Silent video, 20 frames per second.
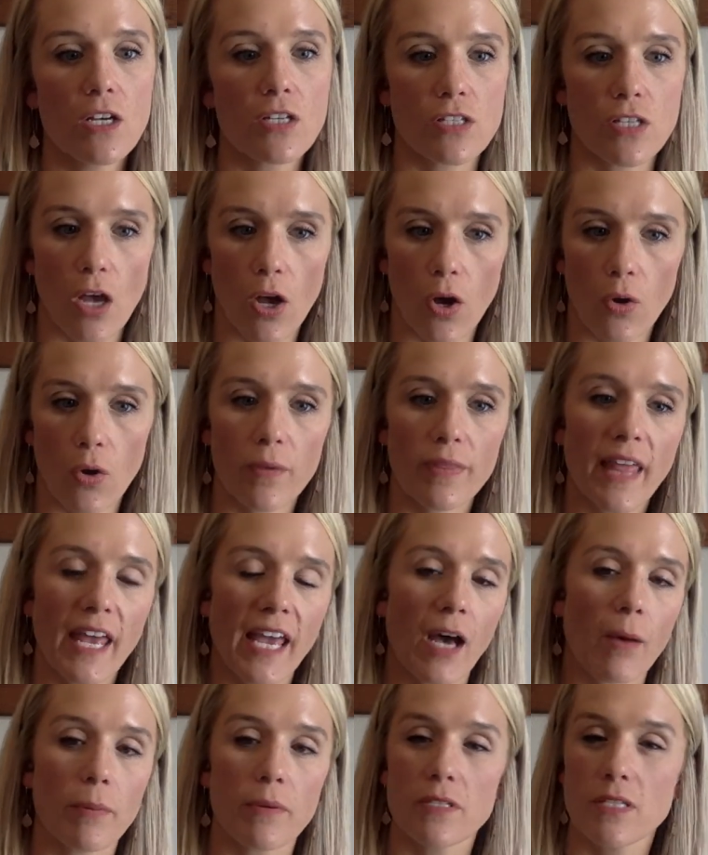So they
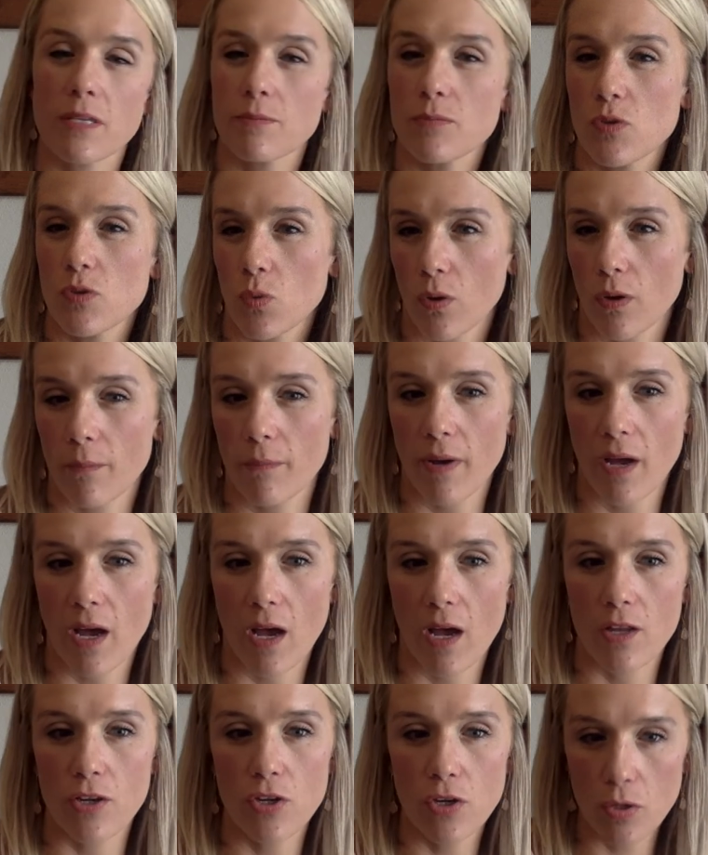help us absorb
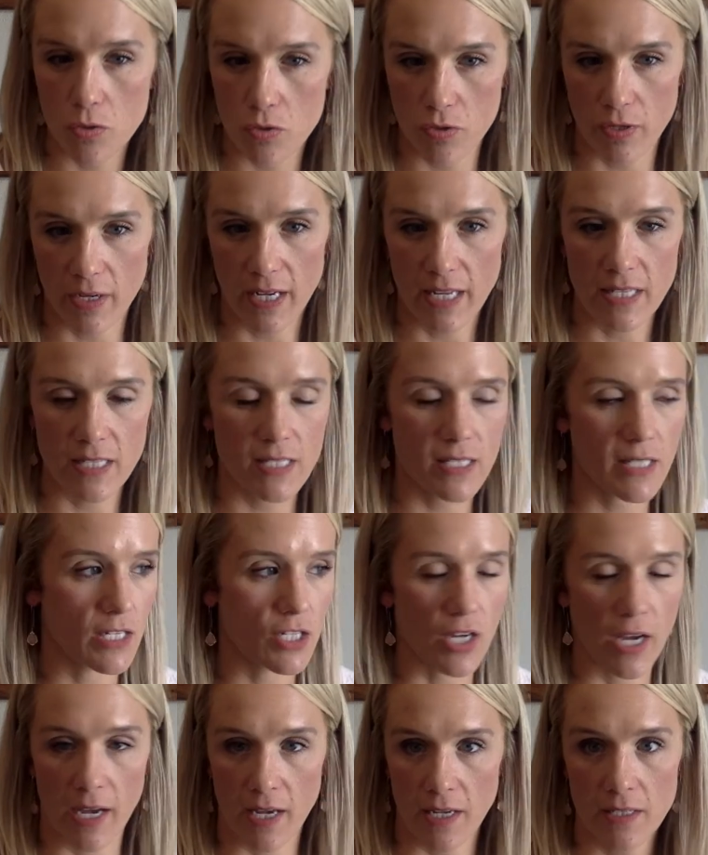nutrients
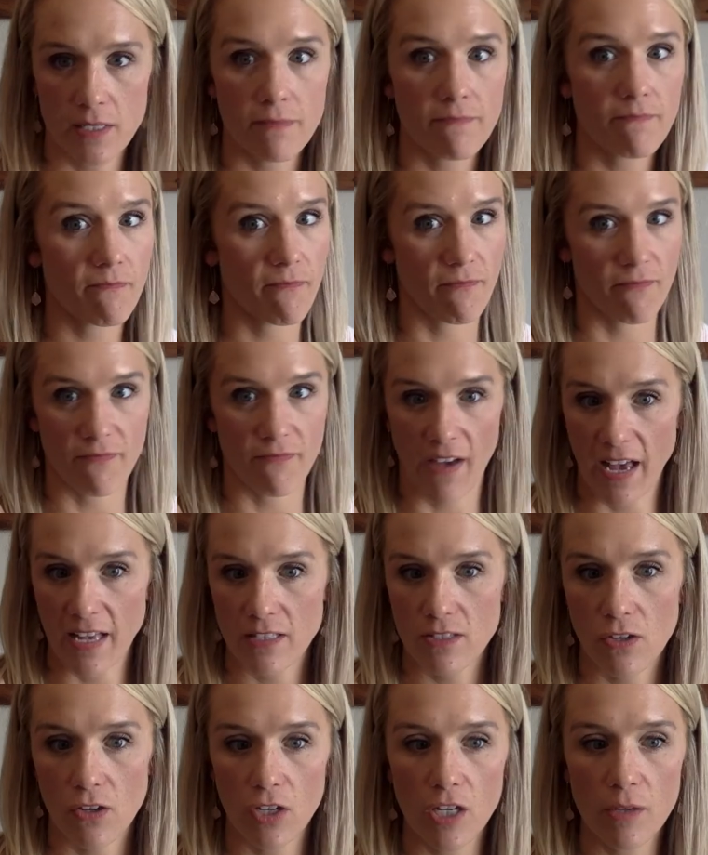such as
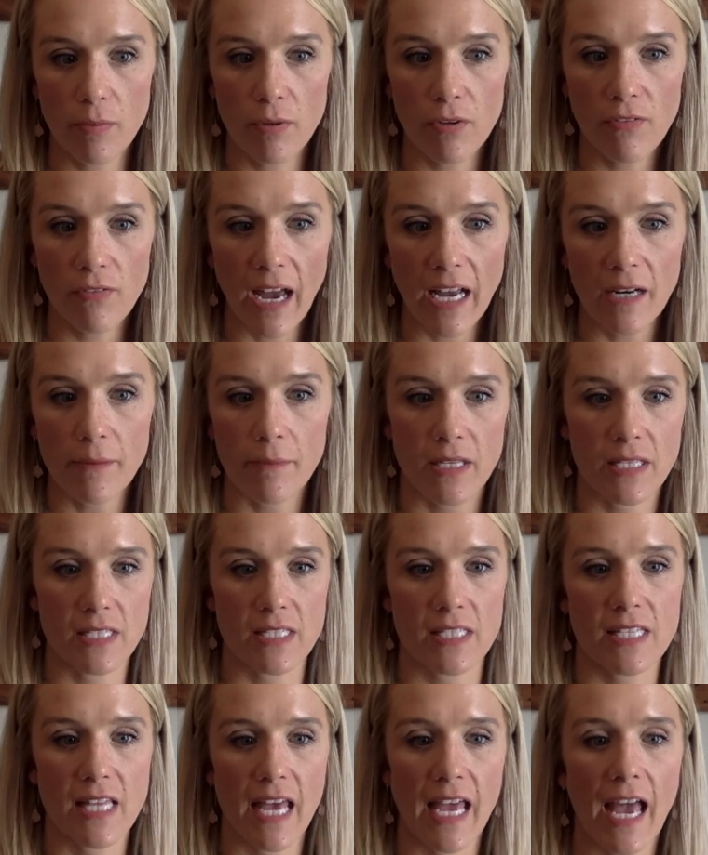fat-soluble
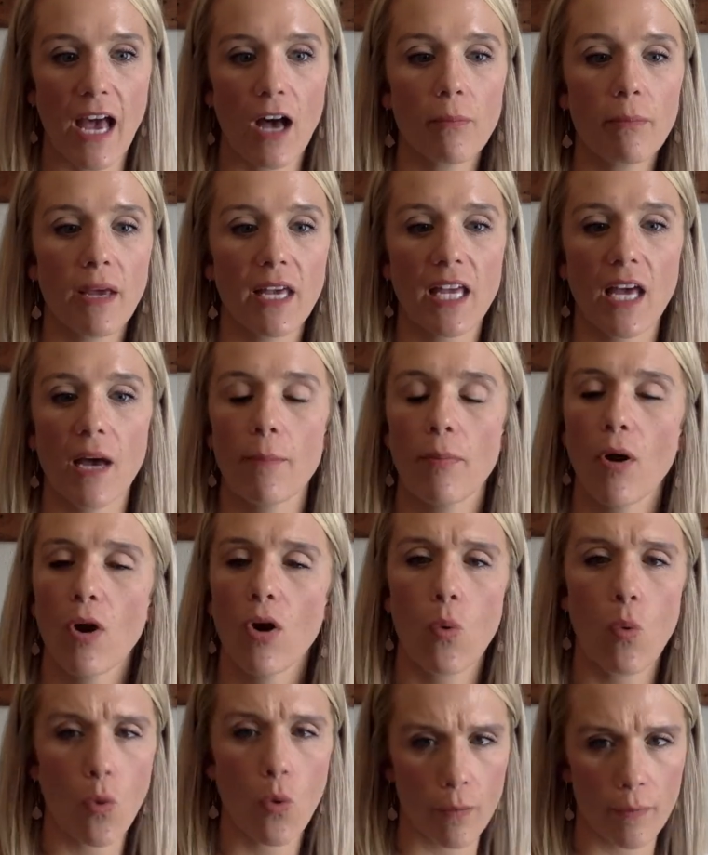vitamins. They help make up
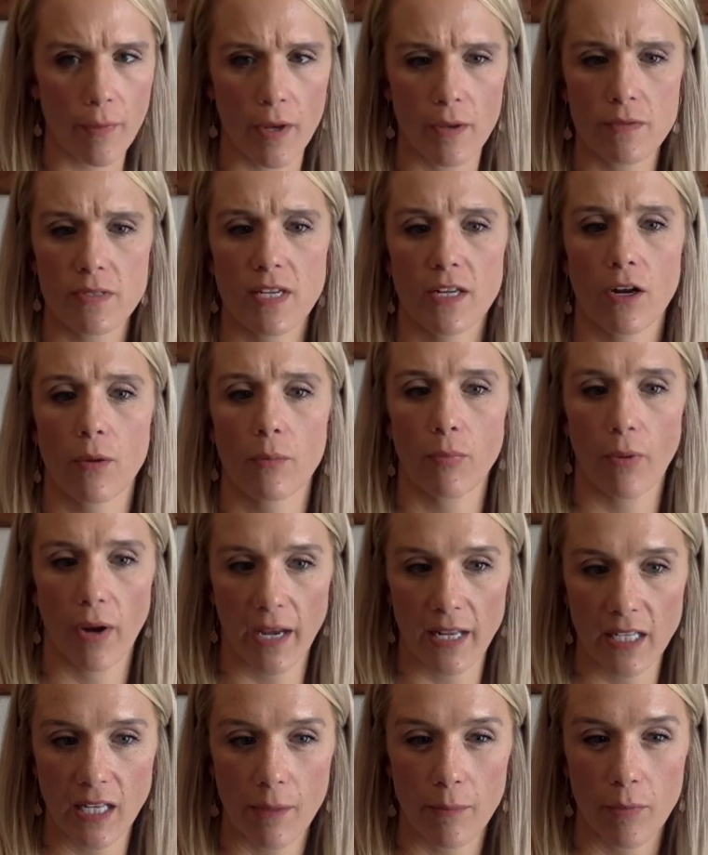our hormones and our
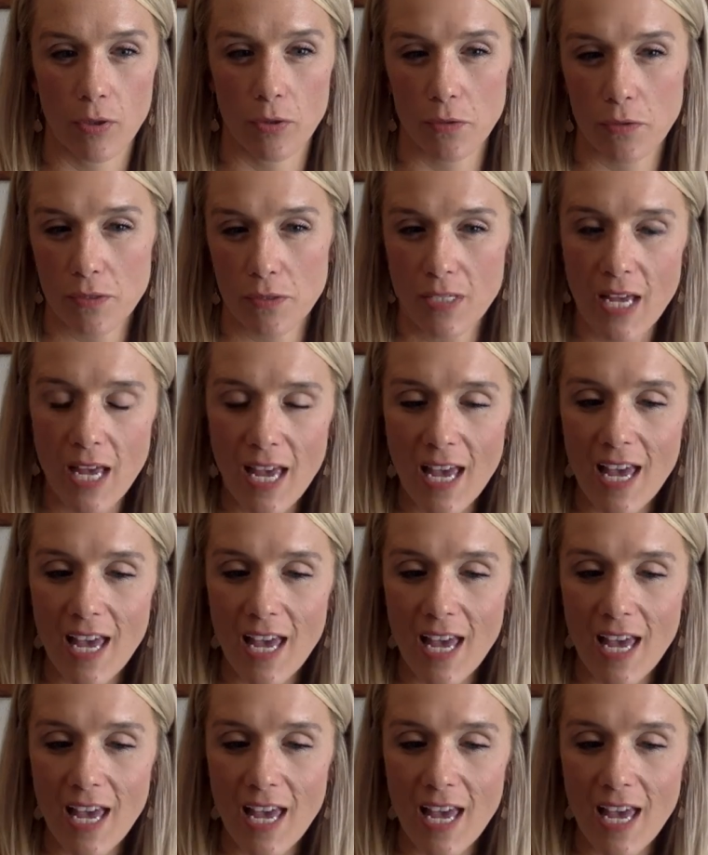brain chemicals.